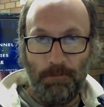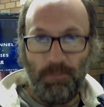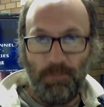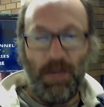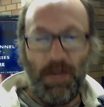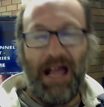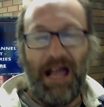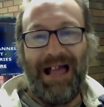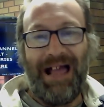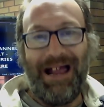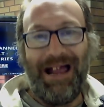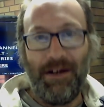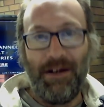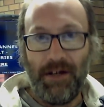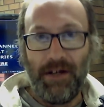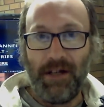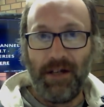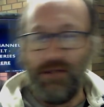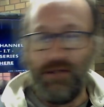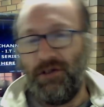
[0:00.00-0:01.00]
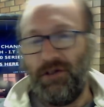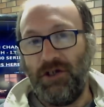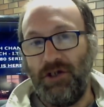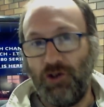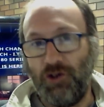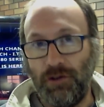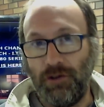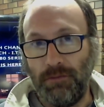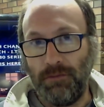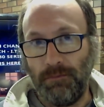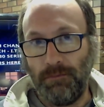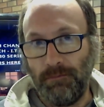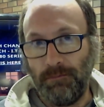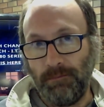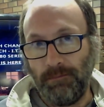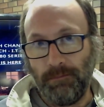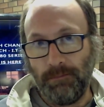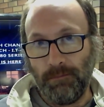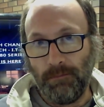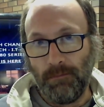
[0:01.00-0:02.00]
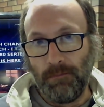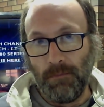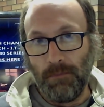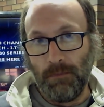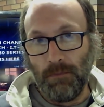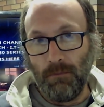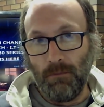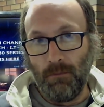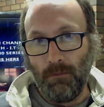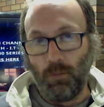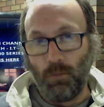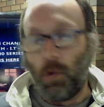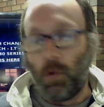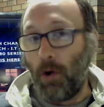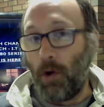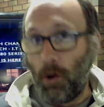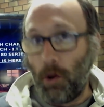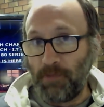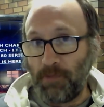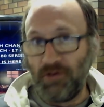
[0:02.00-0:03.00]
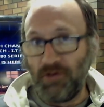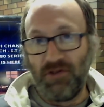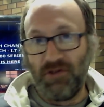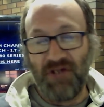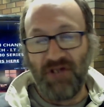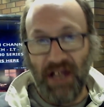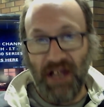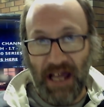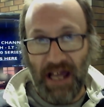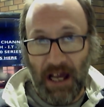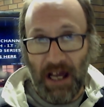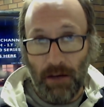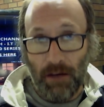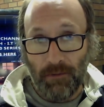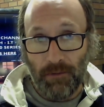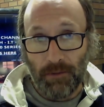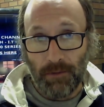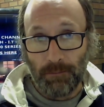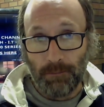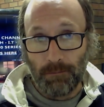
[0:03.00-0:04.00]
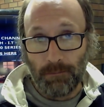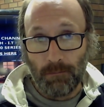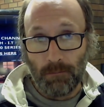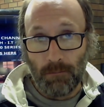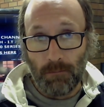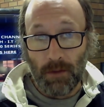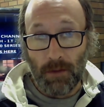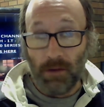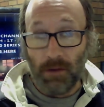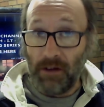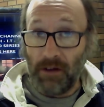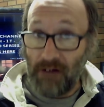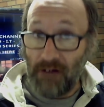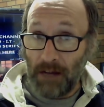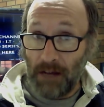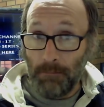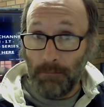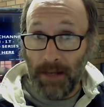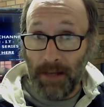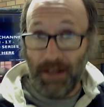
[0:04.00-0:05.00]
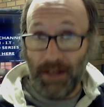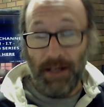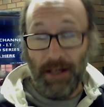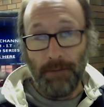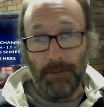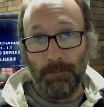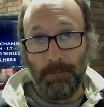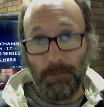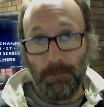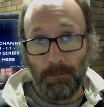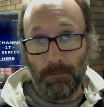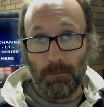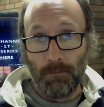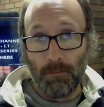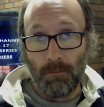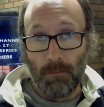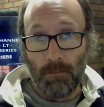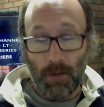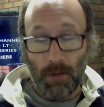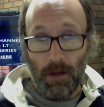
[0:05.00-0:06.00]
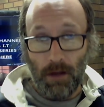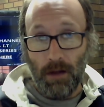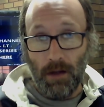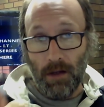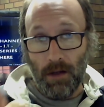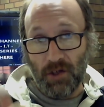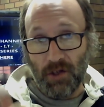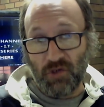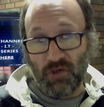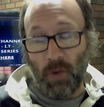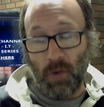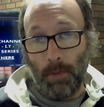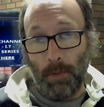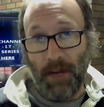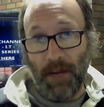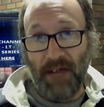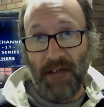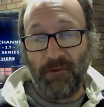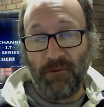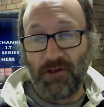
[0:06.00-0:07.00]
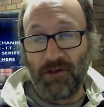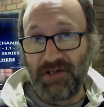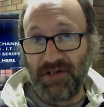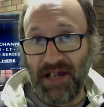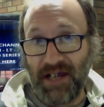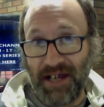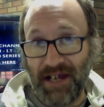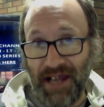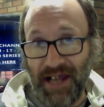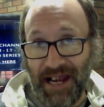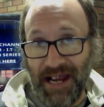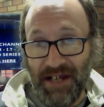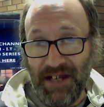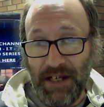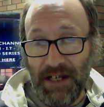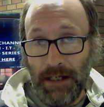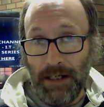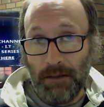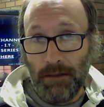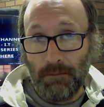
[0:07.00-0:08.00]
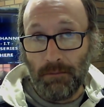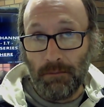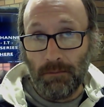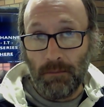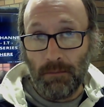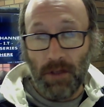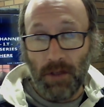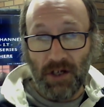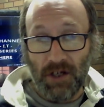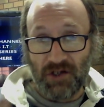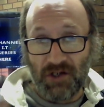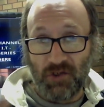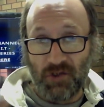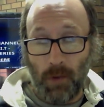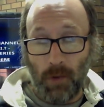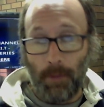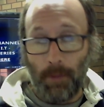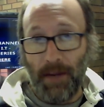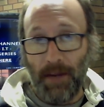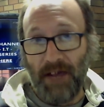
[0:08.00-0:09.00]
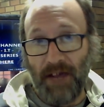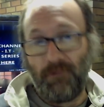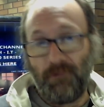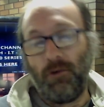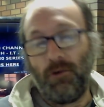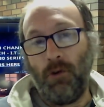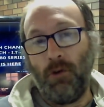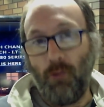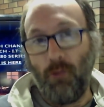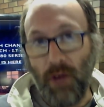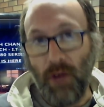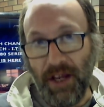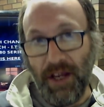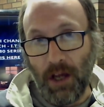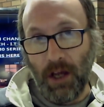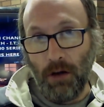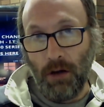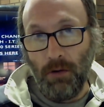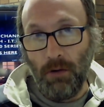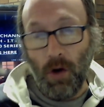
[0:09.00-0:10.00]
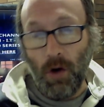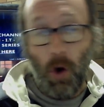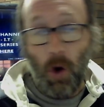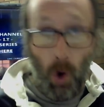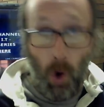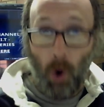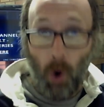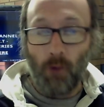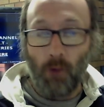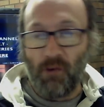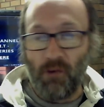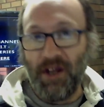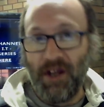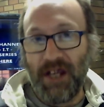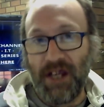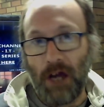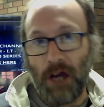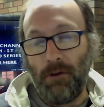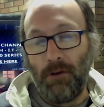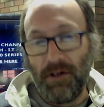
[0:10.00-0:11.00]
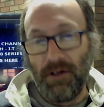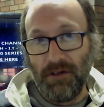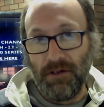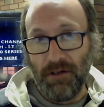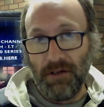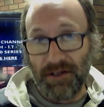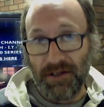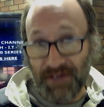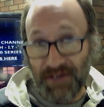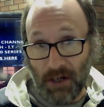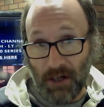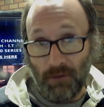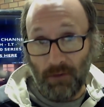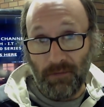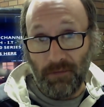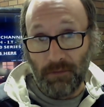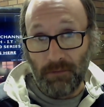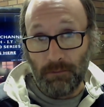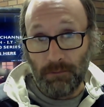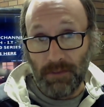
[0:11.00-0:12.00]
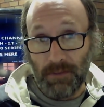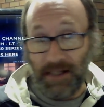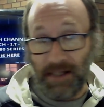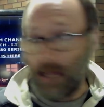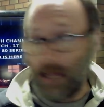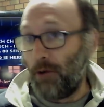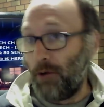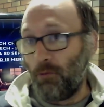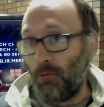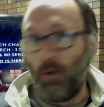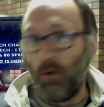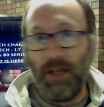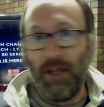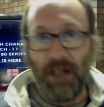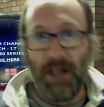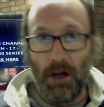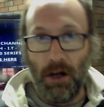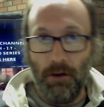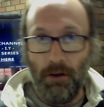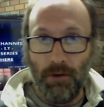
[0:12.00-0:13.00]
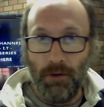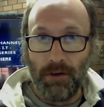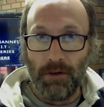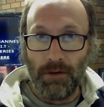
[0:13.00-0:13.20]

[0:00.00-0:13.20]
bad condition, what options do you have? Well, there aren't many. swap it out for a second handy, swap it out for a reco, or reco it yourself. Get it recoed.